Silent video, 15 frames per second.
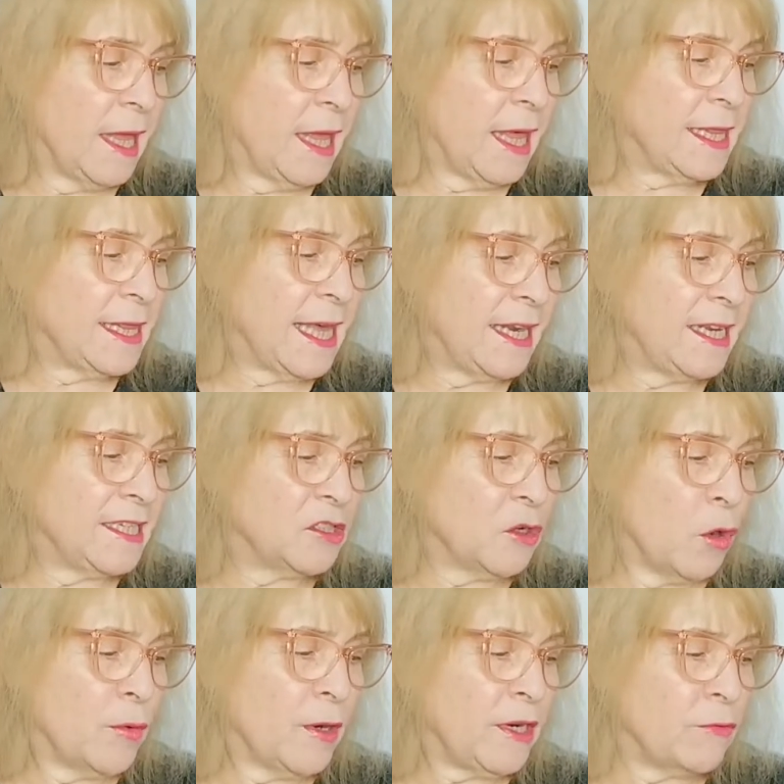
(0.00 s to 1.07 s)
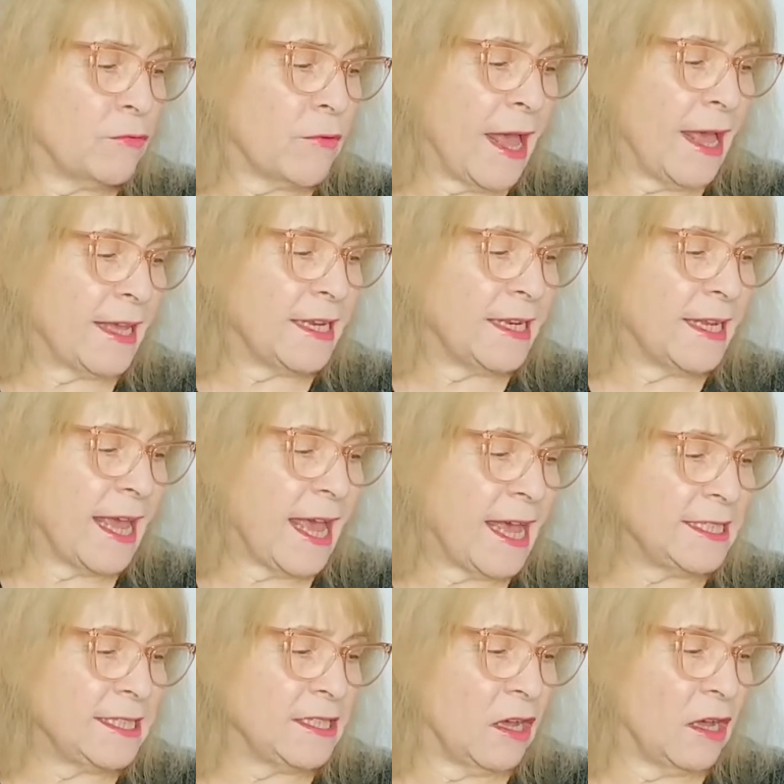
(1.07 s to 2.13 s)
that his already ragged
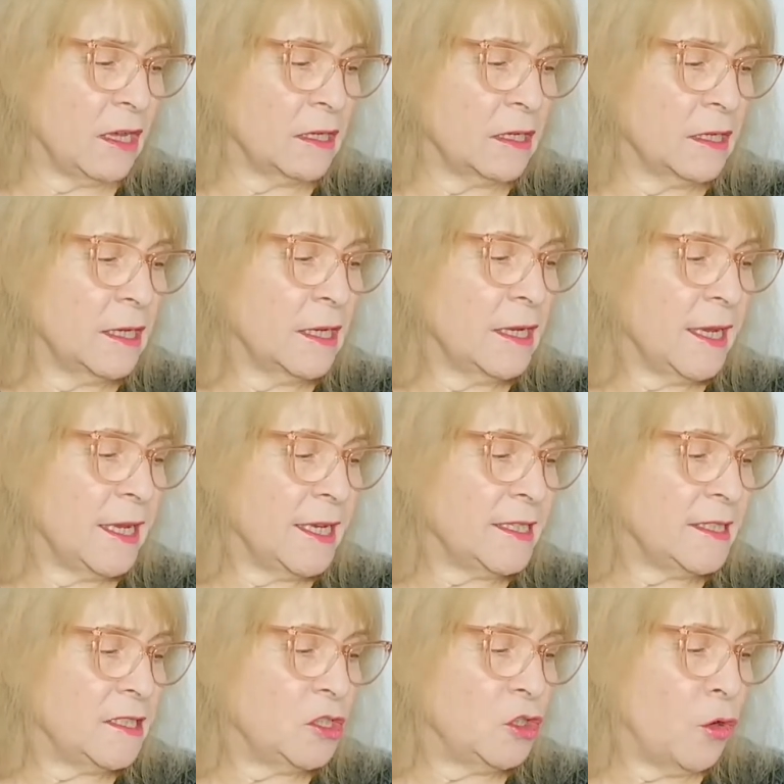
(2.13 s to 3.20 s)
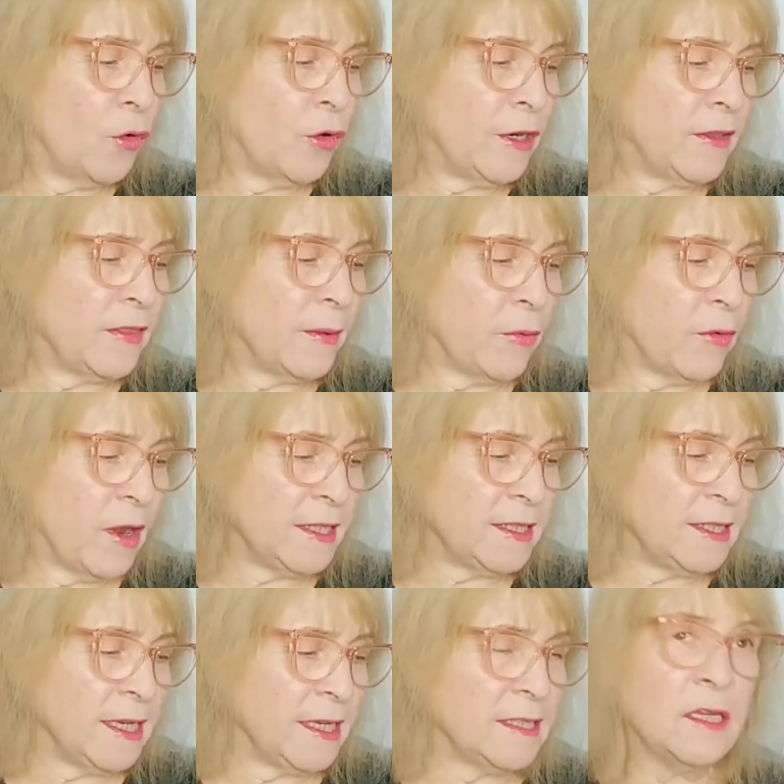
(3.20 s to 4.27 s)
cassock is torn in the
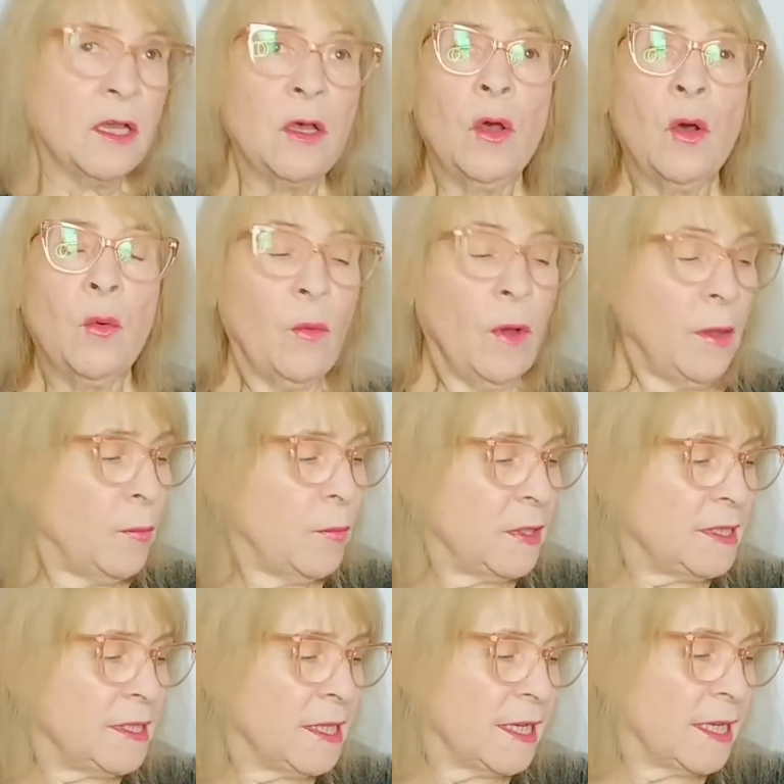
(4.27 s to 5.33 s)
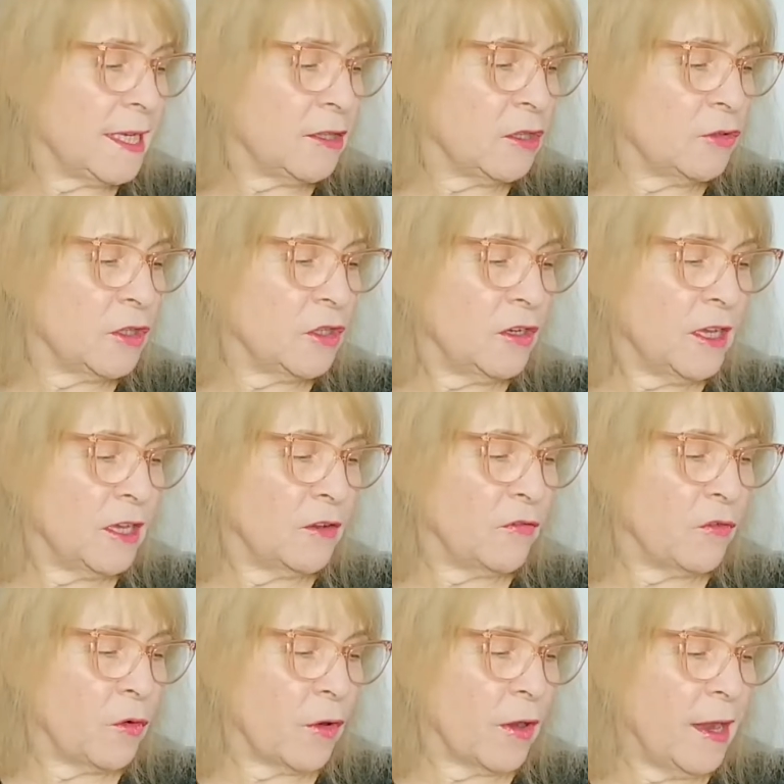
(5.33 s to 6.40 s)
process. What was the killer looking
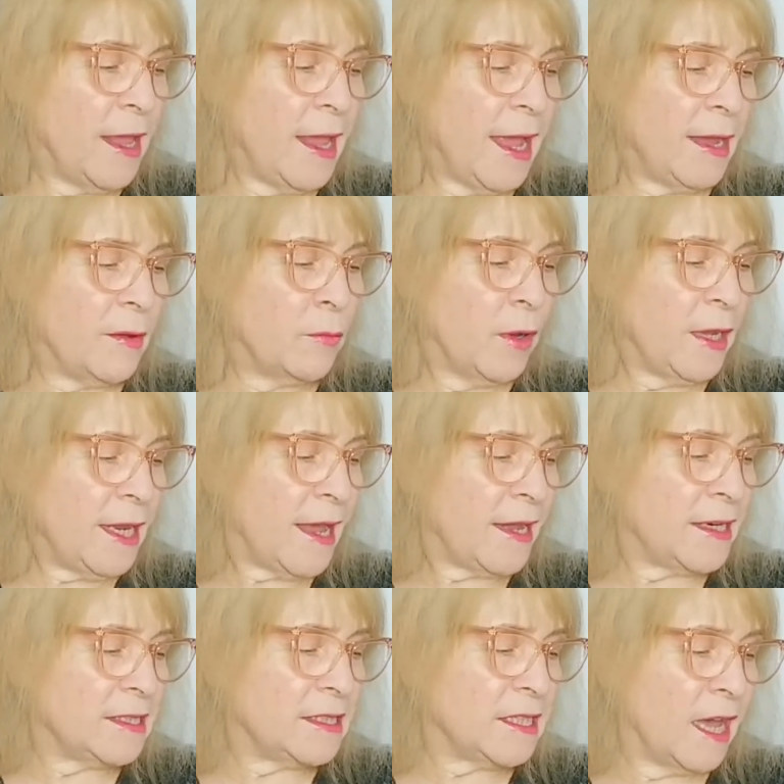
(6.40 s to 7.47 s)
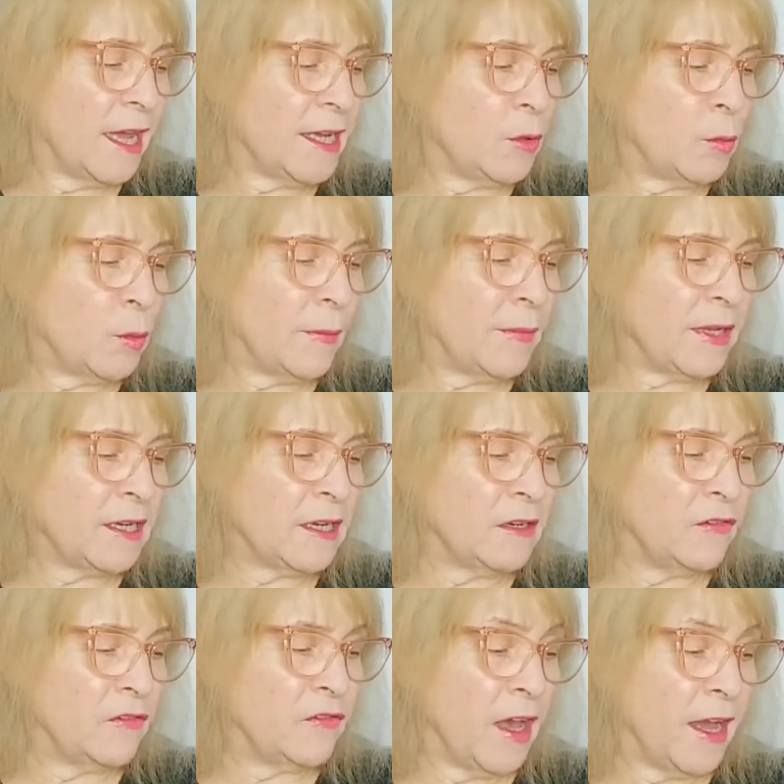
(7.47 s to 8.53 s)
for? And what had a dying woman
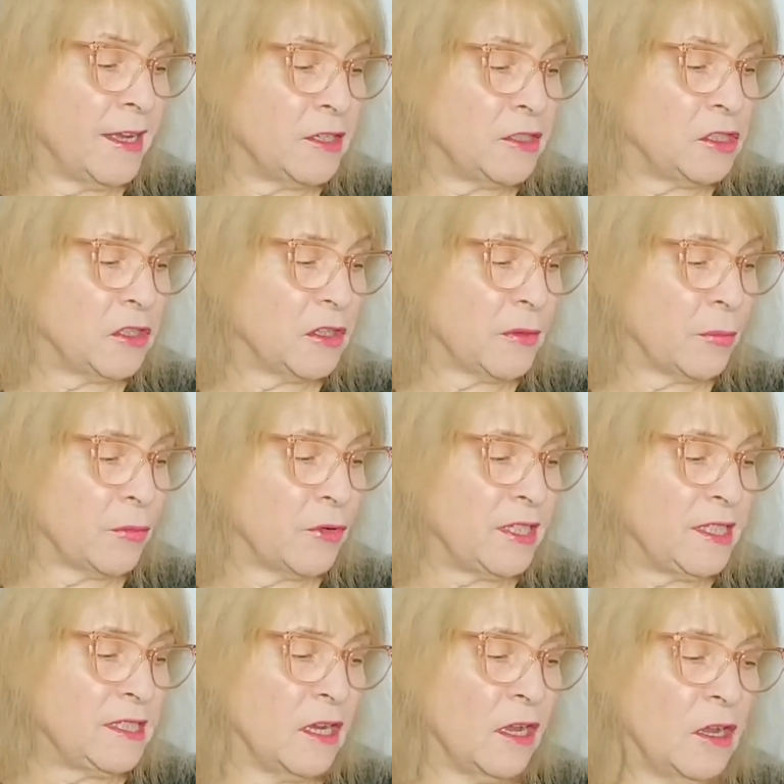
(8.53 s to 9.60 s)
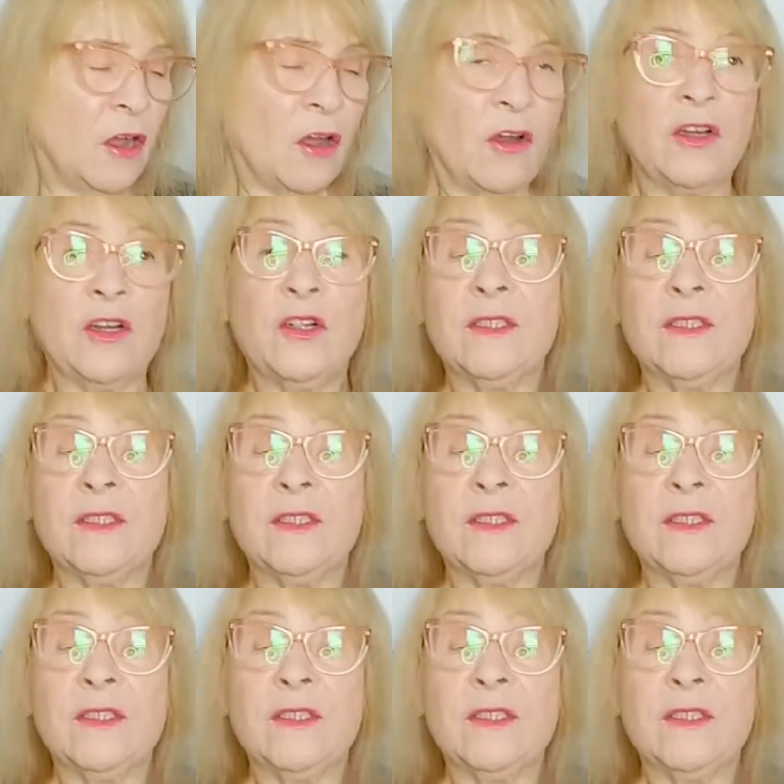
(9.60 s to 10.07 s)
confided to the priest on her